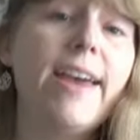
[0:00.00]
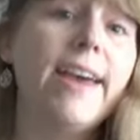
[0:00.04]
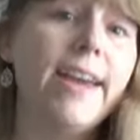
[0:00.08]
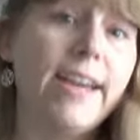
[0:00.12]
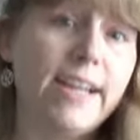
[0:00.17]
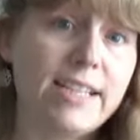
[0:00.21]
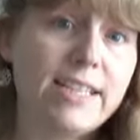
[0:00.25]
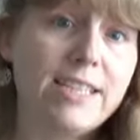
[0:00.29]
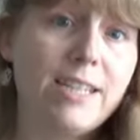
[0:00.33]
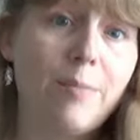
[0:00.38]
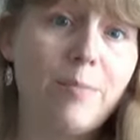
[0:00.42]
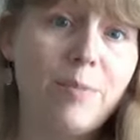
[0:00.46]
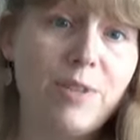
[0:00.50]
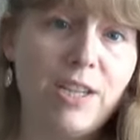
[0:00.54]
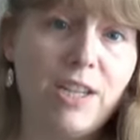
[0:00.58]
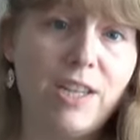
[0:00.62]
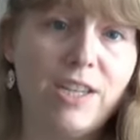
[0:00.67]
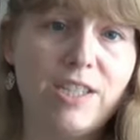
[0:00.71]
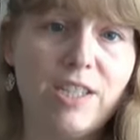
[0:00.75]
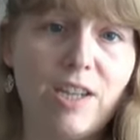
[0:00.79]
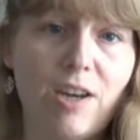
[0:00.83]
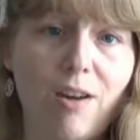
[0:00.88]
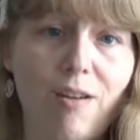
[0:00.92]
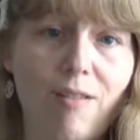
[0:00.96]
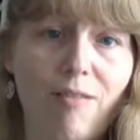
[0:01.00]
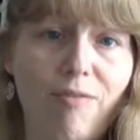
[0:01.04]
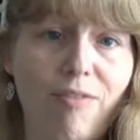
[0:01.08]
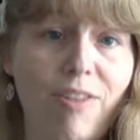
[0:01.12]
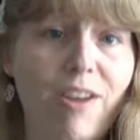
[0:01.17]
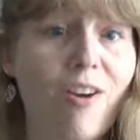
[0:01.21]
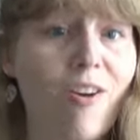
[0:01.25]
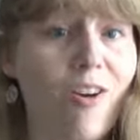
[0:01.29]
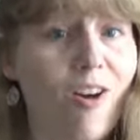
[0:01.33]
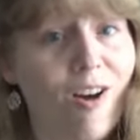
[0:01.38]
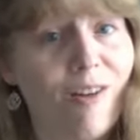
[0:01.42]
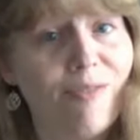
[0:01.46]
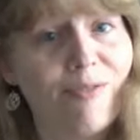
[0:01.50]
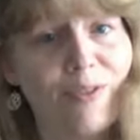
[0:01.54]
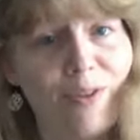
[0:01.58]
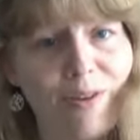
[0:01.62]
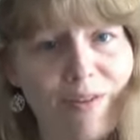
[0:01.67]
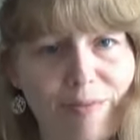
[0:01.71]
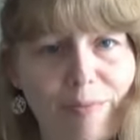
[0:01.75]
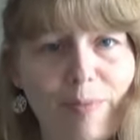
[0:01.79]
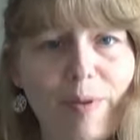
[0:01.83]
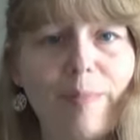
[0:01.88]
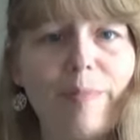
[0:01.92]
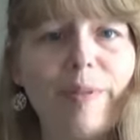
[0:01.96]
acceptance of their offer
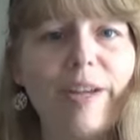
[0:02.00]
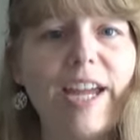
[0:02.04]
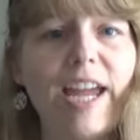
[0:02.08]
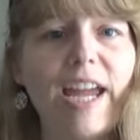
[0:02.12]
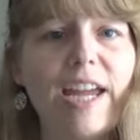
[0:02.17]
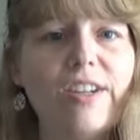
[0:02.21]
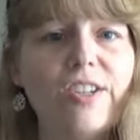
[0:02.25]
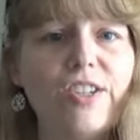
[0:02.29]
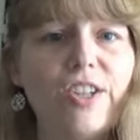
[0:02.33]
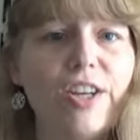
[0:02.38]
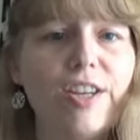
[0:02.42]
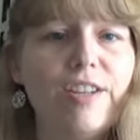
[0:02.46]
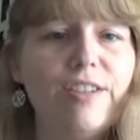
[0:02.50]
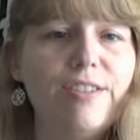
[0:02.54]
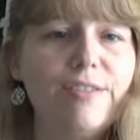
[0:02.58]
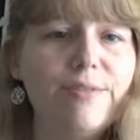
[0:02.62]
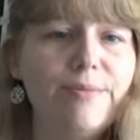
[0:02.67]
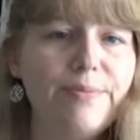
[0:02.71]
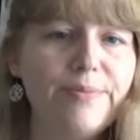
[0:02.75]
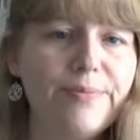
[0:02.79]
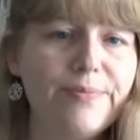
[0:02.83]
of publication.